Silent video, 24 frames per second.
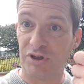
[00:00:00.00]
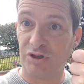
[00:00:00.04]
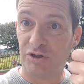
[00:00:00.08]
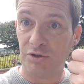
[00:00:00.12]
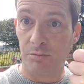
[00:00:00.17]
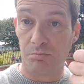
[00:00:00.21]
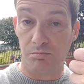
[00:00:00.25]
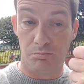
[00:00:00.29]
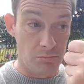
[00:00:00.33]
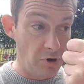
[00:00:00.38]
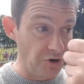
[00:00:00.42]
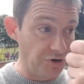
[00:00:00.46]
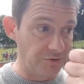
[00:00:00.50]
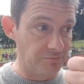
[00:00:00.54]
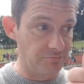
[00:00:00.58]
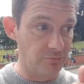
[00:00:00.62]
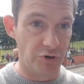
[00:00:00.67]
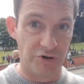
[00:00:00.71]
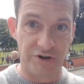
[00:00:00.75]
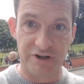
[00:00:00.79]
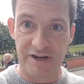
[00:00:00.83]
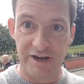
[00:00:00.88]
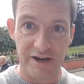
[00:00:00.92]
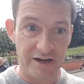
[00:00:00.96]
your modern
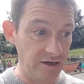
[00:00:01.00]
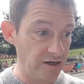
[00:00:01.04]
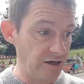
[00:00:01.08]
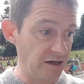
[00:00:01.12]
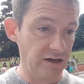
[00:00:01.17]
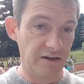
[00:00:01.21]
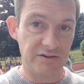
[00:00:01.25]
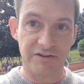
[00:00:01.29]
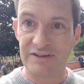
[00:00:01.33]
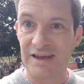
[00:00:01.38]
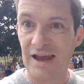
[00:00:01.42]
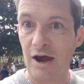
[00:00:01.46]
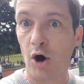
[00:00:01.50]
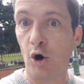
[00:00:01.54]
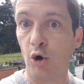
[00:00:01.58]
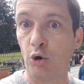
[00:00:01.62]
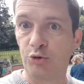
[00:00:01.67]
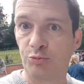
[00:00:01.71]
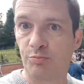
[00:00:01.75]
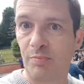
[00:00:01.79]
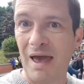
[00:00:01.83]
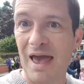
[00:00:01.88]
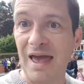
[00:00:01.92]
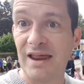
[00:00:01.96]
money in to get
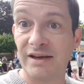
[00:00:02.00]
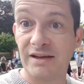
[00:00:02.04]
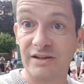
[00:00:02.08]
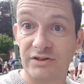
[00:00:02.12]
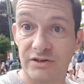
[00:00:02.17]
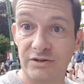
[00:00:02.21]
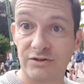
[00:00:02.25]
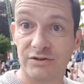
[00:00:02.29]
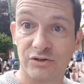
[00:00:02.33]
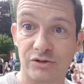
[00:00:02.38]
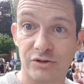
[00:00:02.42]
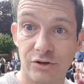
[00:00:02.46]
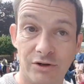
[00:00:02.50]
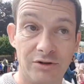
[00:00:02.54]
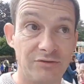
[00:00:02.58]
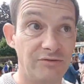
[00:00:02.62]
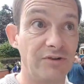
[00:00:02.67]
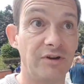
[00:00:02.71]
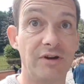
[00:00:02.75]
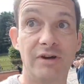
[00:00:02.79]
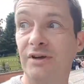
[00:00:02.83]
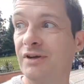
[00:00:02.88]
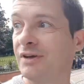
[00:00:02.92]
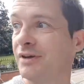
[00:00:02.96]
old pennies and stuff
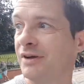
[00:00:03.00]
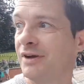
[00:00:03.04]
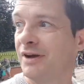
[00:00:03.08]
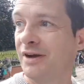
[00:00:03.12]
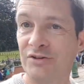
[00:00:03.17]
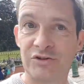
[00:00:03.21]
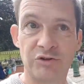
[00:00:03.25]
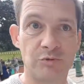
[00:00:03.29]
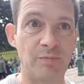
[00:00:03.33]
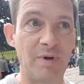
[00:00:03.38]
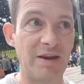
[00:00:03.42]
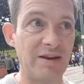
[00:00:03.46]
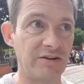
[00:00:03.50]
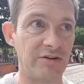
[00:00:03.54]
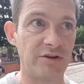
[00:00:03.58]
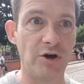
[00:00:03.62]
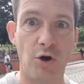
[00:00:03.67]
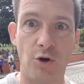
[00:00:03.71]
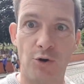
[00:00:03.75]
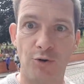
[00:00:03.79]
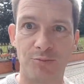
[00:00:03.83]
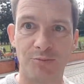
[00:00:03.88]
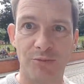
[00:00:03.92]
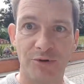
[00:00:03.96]
and spend
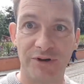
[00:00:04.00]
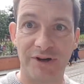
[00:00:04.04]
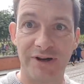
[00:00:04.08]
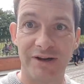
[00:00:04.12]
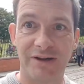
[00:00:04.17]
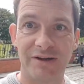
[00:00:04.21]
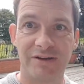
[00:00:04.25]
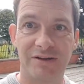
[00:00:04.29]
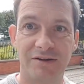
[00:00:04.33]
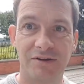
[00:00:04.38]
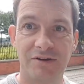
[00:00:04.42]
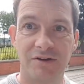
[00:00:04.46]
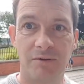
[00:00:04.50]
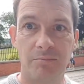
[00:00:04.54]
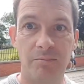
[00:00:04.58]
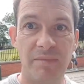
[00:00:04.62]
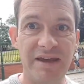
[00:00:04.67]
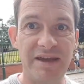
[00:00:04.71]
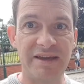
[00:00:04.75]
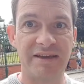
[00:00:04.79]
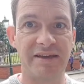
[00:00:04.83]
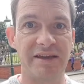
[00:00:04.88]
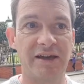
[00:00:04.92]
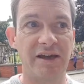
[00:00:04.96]
old money.
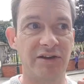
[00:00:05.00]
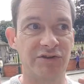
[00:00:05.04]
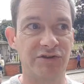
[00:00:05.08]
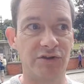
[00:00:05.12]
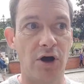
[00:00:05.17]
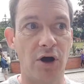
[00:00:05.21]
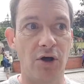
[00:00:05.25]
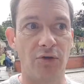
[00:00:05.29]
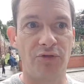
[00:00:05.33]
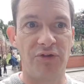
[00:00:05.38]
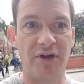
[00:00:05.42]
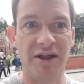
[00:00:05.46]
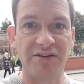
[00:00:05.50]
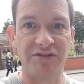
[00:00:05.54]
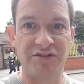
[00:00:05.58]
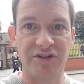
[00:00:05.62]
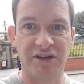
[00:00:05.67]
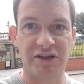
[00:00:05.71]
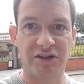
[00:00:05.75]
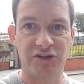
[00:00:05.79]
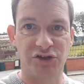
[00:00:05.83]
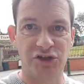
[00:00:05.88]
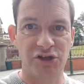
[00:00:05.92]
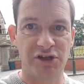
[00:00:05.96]
Make it as
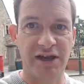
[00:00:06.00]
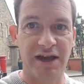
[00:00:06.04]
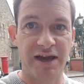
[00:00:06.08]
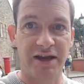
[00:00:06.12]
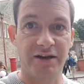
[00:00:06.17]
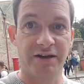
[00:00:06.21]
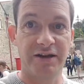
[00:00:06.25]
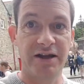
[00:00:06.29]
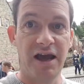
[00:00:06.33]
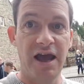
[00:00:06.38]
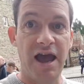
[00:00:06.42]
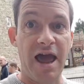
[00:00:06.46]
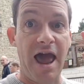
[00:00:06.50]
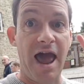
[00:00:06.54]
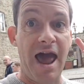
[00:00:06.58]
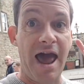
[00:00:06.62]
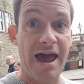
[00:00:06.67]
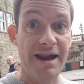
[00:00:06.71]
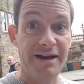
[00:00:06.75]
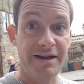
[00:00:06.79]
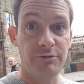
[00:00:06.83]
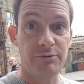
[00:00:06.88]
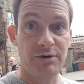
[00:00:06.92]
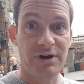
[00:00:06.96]
authentic as you can.
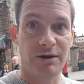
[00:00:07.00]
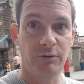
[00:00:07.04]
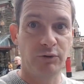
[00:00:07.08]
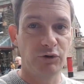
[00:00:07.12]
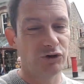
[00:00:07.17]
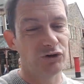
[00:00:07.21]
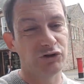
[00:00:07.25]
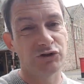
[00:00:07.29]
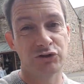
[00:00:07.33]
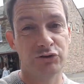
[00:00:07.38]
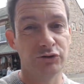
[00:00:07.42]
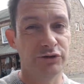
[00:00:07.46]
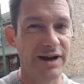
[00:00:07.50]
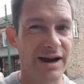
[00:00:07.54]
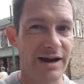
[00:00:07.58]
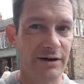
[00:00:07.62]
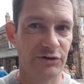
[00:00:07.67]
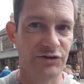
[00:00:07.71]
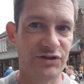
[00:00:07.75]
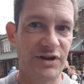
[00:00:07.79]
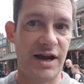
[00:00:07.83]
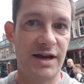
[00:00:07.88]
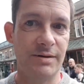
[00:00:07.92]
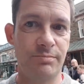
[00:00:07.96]
Anyway, we just stood
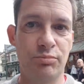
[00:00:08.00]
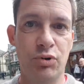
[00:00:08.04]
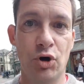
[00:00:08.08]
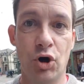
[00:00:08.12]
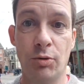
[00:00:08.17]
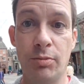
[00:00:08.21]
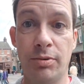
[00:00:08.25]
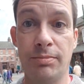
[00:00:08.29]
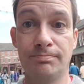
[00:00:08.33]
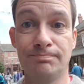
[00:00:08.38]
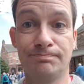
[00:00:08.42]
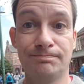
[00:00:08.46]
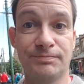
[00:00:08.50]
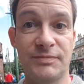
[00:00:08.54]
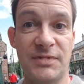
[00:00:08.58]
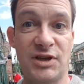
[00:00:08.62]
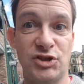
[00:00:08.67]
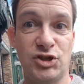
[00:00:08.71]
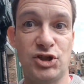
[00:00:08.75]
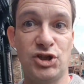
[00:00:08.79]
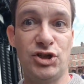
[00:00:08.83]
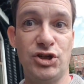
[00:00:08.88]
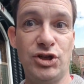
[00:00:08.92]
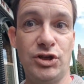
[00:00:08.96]
outside pub,
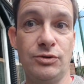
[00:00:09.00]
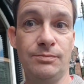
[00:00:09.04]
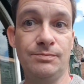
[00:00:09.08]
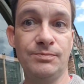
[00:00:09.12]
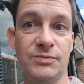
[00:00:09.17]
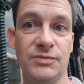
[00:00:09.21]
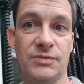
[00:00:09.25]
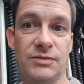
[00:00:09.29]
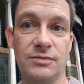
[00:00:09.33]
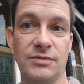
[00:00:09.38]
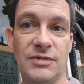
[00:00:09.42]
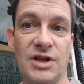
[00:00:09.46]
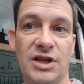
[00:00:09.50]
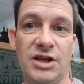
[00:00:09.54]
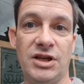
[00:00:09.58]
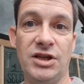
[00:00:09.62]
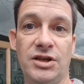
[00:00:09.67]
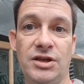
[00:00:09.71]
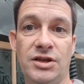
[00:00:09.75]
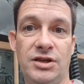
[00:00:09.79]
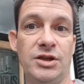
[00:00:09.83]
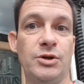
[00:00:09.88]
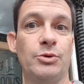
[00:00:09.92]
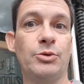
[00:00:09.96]
as you do.
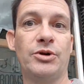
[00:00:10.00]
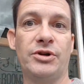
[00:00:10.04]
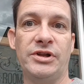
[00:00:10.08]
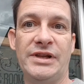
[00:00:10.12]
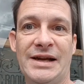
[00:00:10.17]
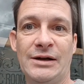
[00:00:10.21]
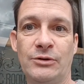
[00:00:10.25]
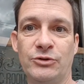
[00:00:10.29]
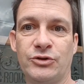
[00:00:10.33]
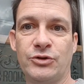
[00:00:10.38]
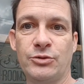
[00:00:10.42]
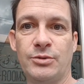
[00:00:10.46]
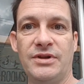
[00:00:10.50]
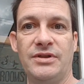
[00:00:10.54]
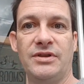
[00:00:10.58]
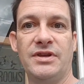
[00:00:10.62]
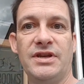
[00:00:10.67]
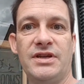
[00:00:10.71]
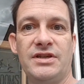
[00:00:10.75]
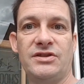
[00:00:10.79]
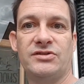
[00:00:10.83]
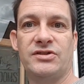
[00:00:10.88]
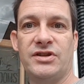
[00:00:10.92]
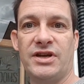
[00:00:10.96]
You were allowed to in
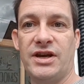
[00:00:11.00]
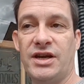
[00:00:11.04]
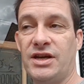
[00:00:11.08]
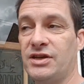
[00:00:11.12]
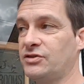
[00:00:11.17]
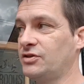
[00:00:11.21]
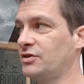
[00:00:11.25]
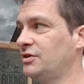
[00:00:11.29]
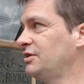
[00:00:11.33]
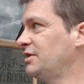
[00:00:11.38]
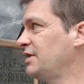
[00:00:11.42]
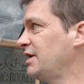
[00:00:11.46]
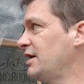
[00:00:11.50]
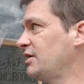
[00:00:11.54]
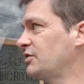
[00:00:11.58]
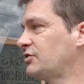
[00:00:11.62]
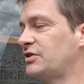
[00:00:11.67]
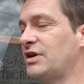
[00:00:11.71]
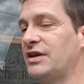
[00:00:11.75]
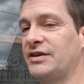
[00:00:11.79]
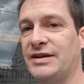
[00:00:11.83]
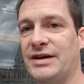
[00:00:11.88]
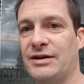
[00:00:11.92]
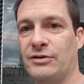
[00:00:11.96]
these days. You can't
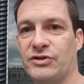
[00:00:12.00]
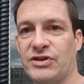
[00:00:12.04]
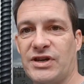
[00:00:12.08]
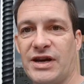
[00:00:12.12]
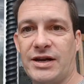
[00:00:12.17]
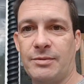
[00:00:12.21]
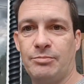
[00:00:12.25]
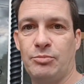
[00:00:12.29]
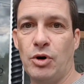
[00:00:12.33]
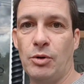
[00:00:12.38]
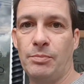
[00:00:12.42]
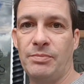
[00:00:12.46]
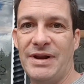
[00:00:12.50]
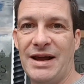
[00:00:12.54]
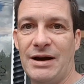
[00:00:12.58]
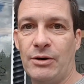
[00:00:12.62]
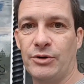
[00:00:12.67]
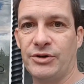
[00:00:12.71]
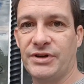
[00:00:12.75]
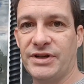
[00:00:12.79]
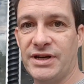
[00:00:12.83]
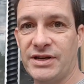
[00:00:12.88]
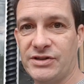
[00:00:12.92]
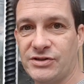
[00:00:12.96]
stand outside a pub
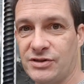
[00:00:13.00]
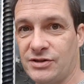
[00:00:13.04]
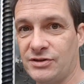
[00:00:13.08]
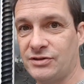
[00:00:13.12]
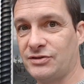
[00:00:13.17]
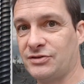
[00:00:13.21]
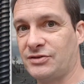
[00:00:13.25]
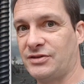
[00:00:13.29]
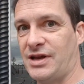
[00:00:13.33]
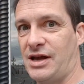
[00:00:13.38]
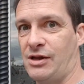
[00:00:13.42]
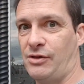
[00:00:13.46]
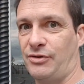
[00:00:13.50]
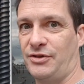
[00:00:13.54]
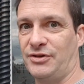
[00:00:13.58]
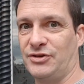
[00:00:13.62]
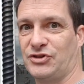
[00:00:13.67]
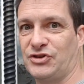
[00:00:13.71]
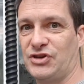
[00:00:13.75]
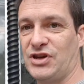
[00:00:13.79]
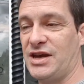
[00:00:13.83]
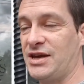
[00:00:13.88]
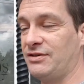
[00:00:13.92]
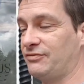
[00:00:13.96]
nowadays, it's health and
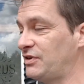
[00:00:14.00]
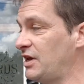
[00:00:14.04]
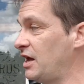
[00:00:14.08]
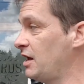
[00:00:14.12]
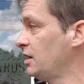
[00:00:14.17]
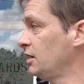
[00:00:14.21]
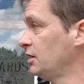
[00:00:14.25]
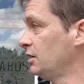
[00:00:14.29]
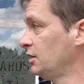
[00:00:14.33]
safety.